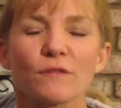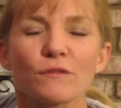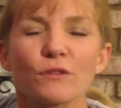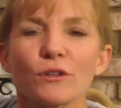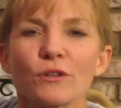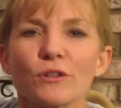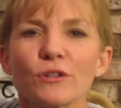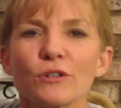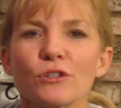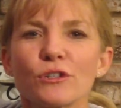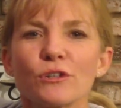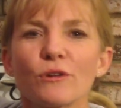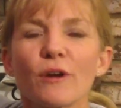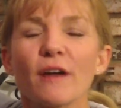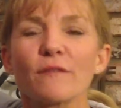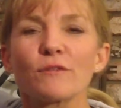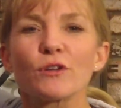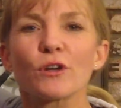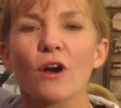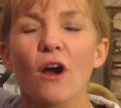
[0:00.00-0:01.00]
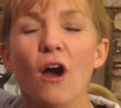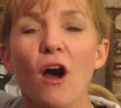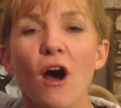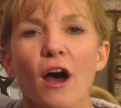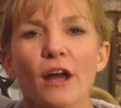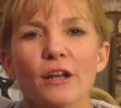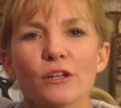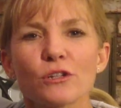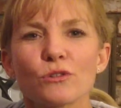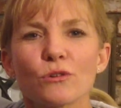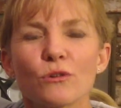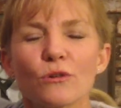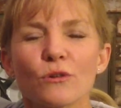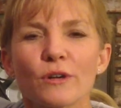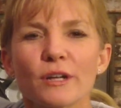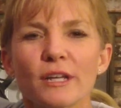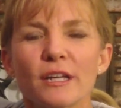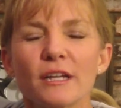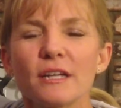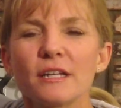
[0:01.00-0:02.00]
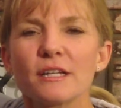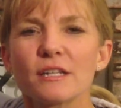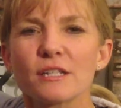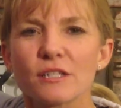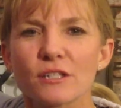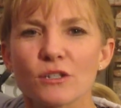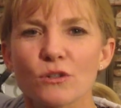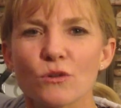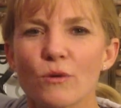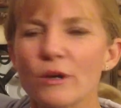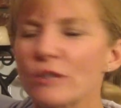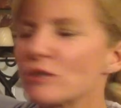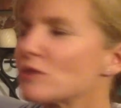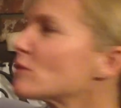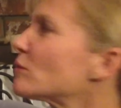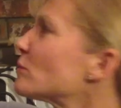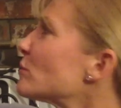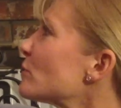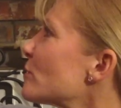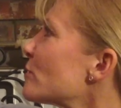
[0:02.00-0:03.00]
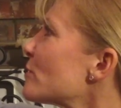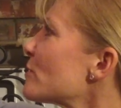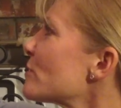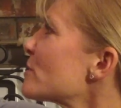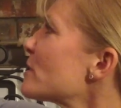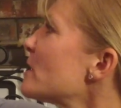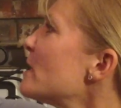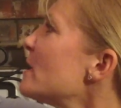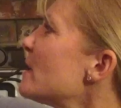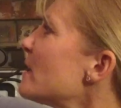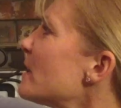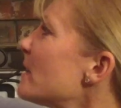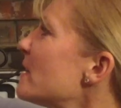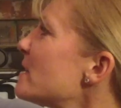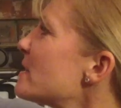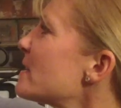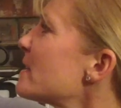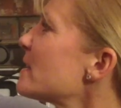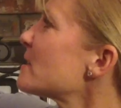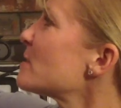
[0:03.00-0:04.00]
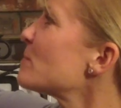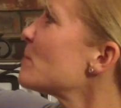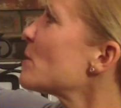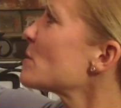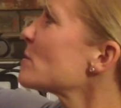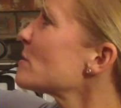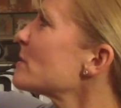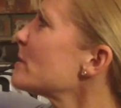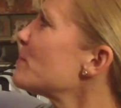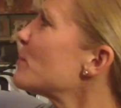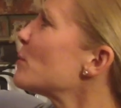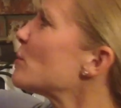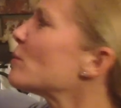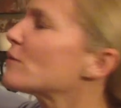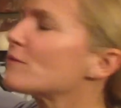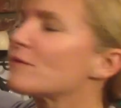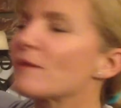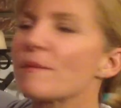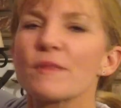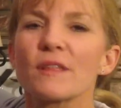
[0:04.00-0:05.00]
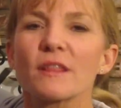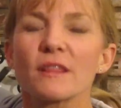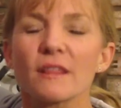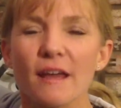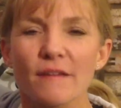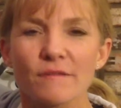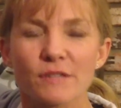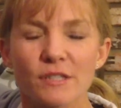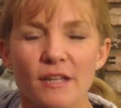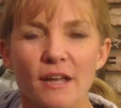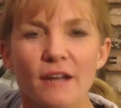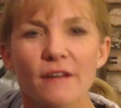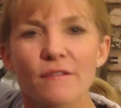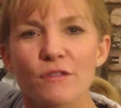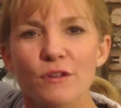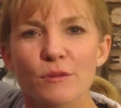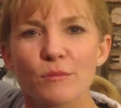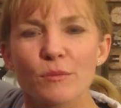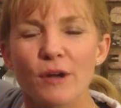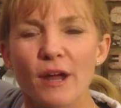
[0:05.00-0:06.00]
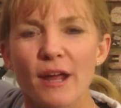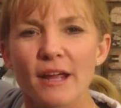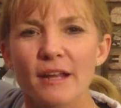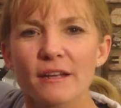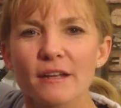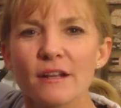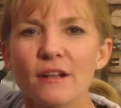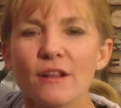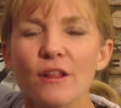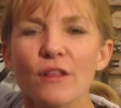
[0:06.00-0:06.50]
of learners. You have your auditory sequential learners. These kids mostly pull from the left side of their brain.